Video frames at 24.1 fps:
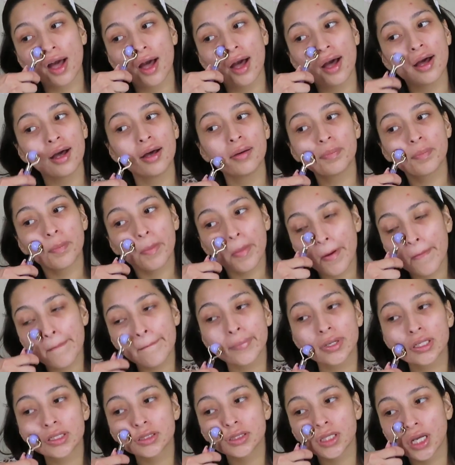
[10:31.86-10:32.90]
Up,
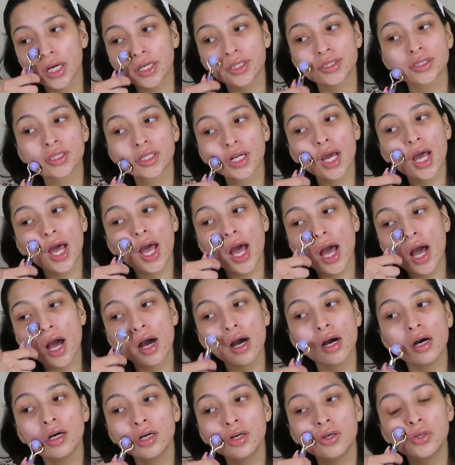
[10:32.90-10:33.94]
massage it
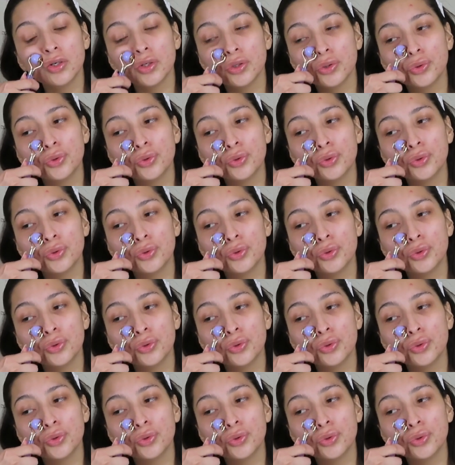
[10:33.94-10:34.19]
out.